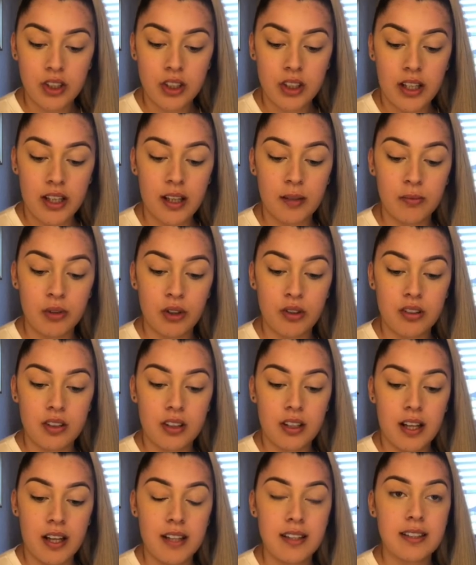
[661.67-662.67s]
that I'm using
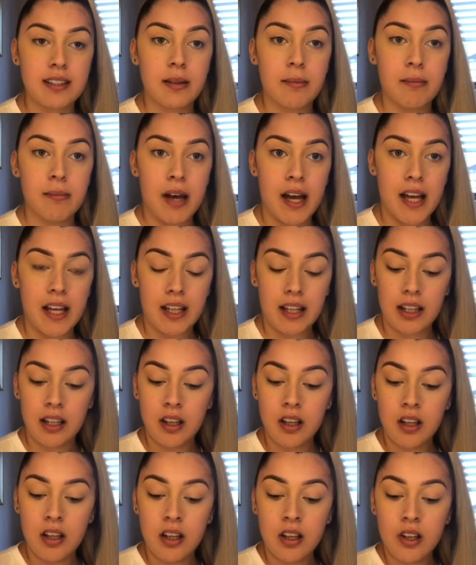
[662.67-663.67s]
is the MAC
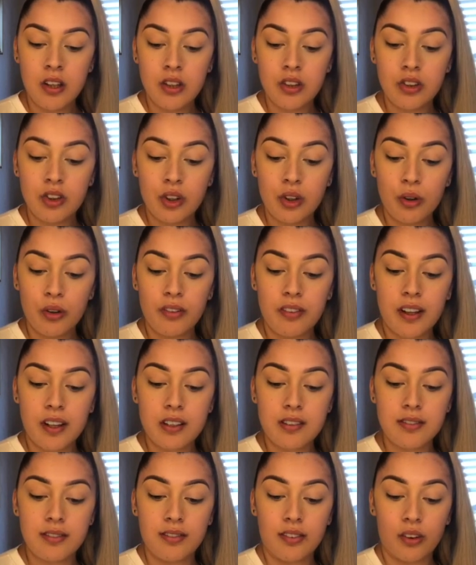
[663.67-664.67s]
Studio Fix
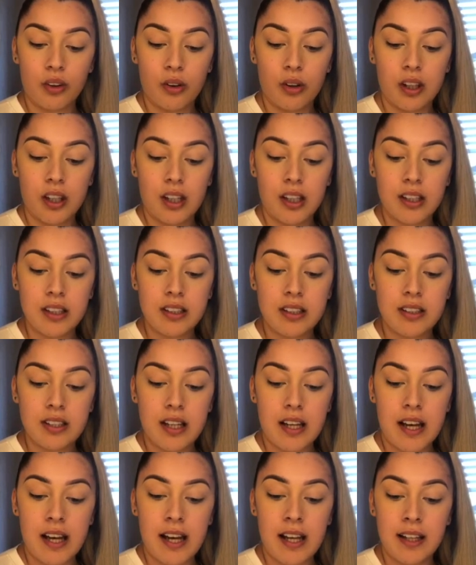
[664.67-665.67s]
Fluid
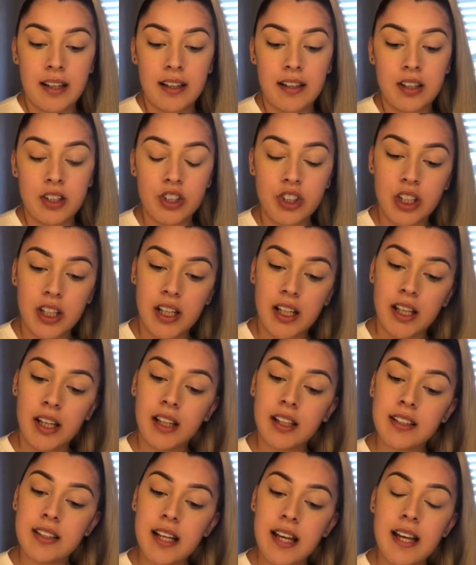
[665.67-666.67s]
in the
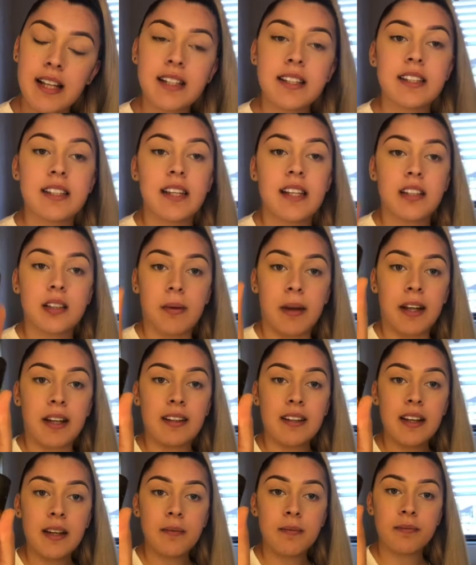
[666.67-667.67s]
shade
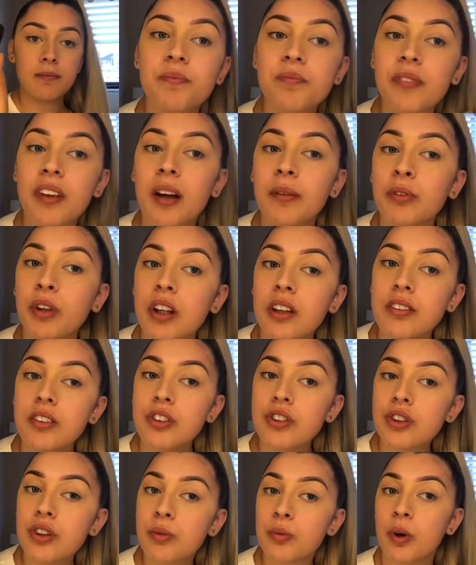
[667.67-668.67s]
NC20. I'm not even
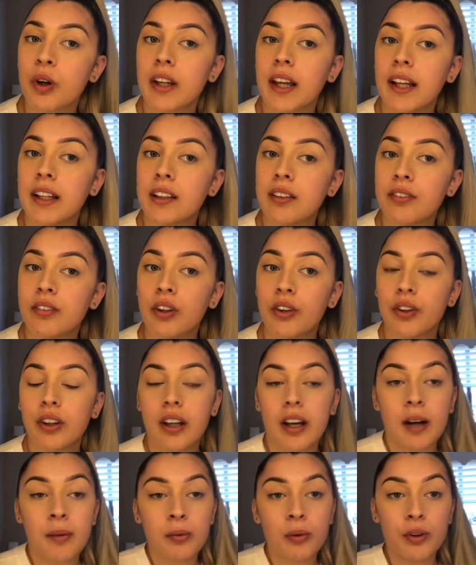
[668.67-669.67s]
sure what kind of look
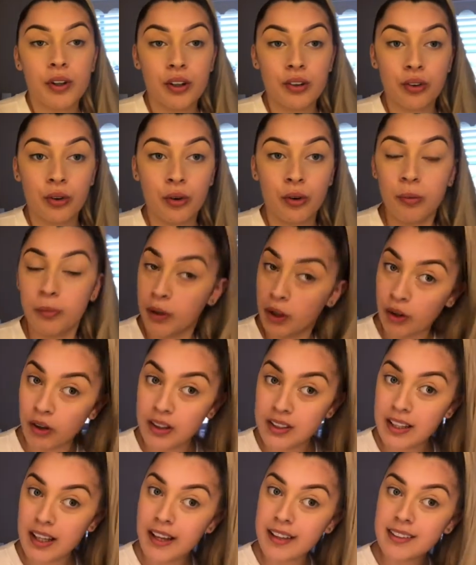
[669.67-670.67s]
I'm going to do
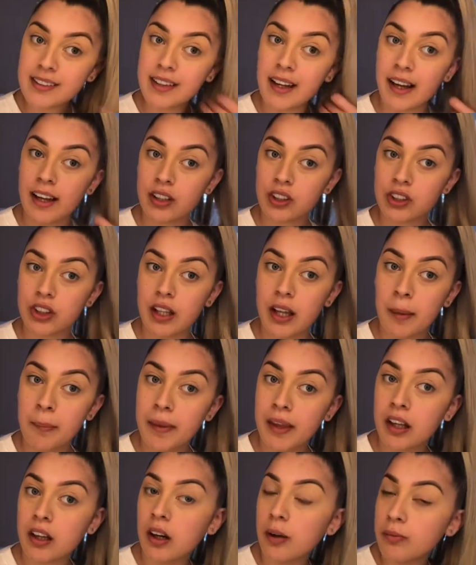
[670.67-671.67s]
because it isn't actually a
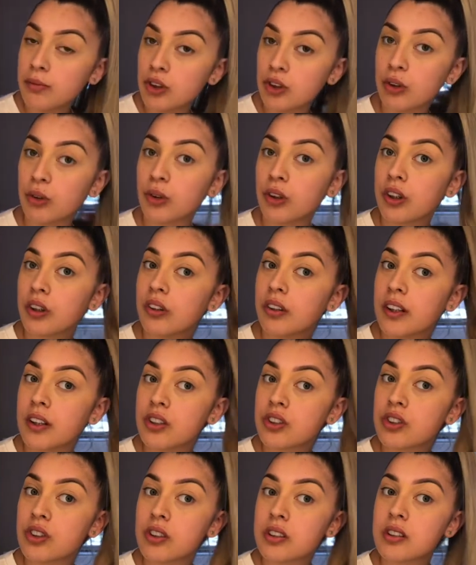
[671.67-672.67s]
makeup tutorial, it's
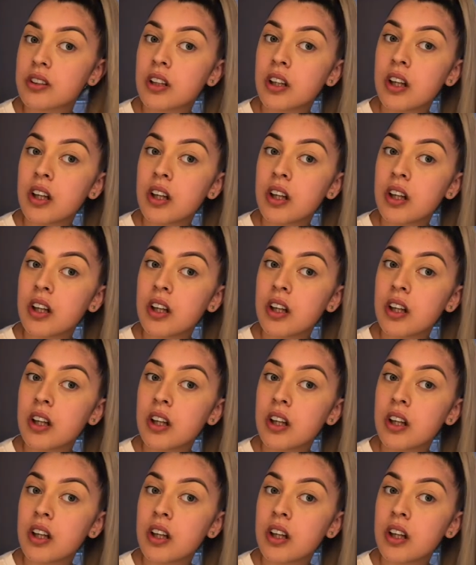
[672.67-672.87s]
just